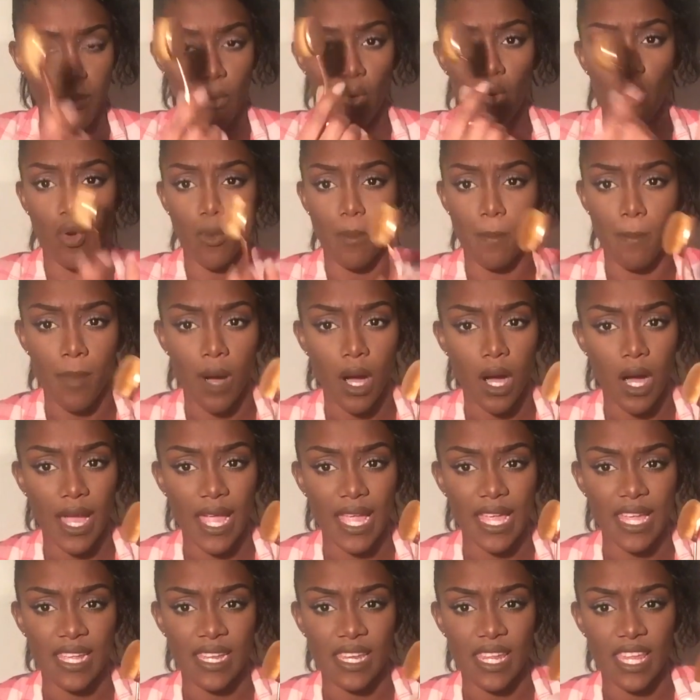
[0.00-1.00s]
bought
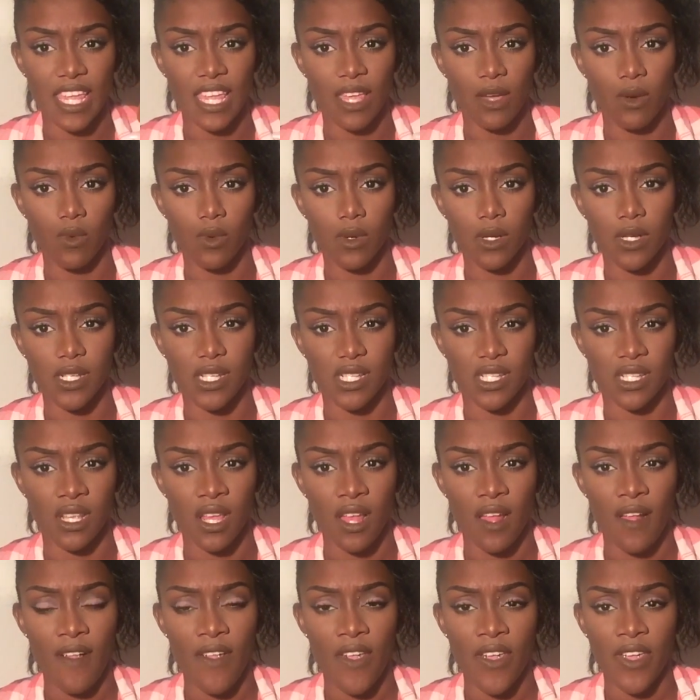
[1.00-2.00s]
mine it was
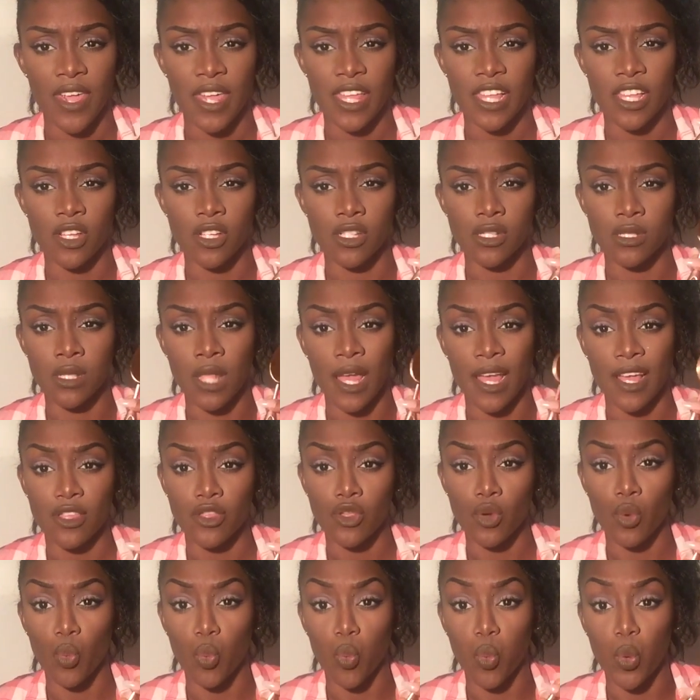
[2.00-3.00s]
like
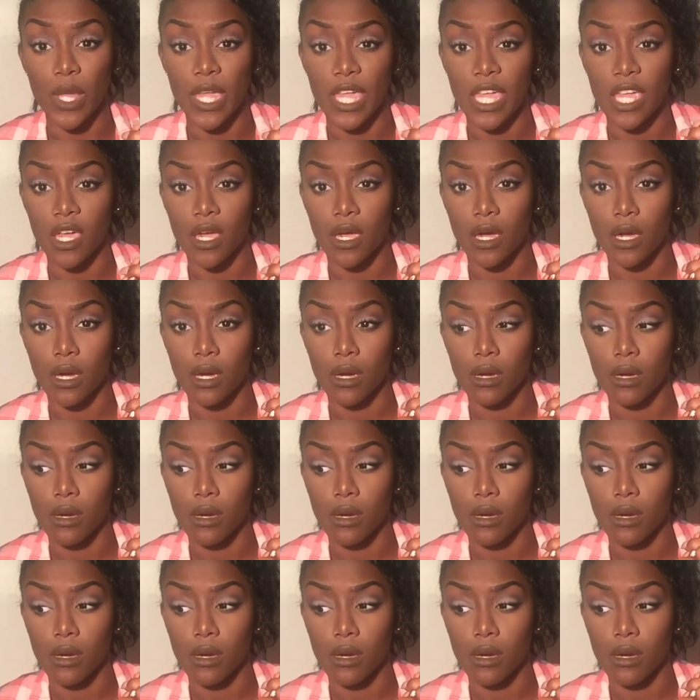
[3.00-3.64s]
the week